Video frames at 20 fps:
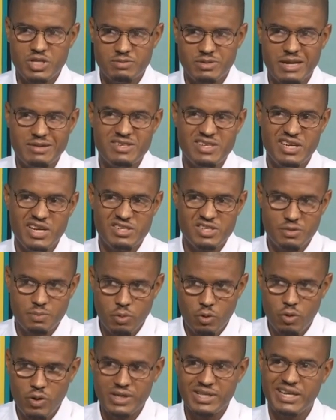Sometimes they need
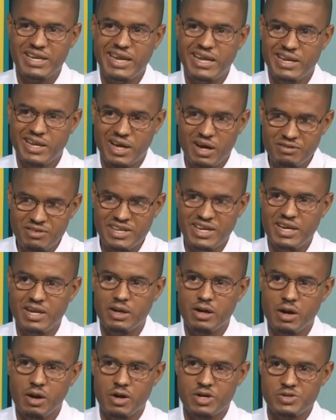support, they need love, they need
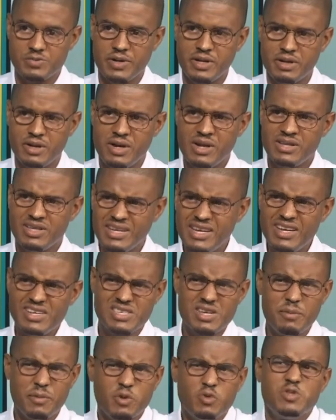encouragement. They need
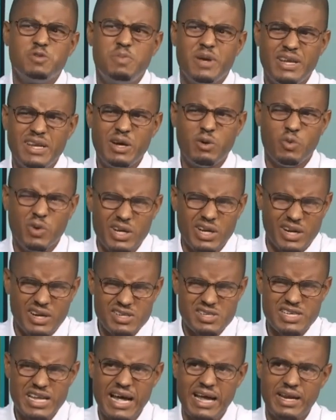someone who's been there, who can
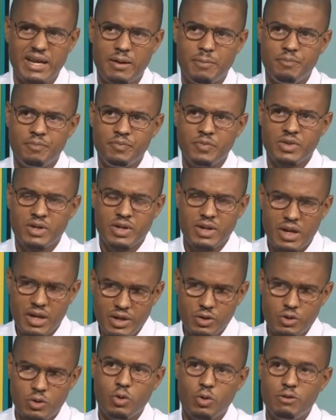understand them.
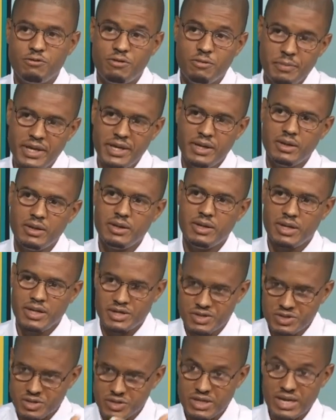And the goal for me
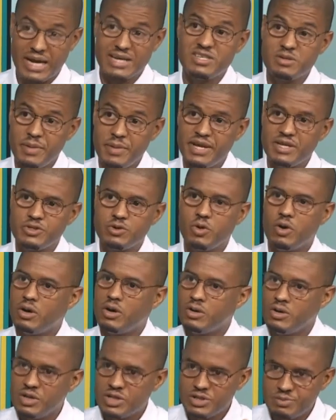is, as a mentor,
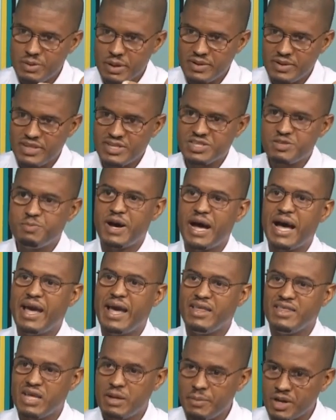to be able to
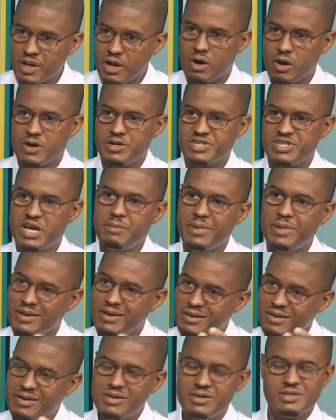inspire them, encourage them,
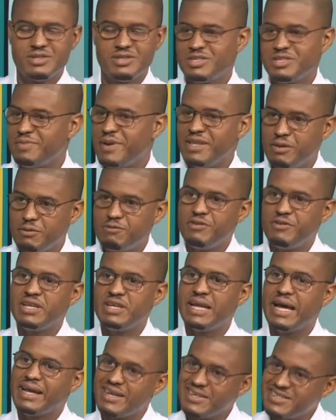and just make them feel
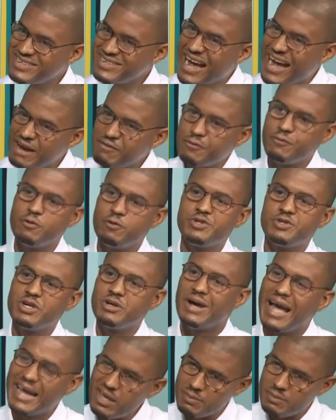like, listen, I have a future.
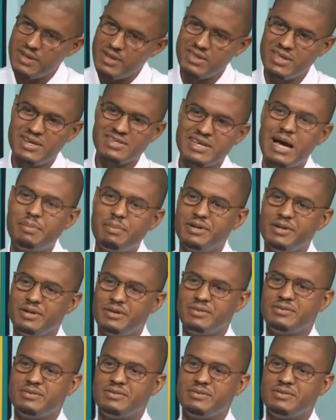I can make things happen.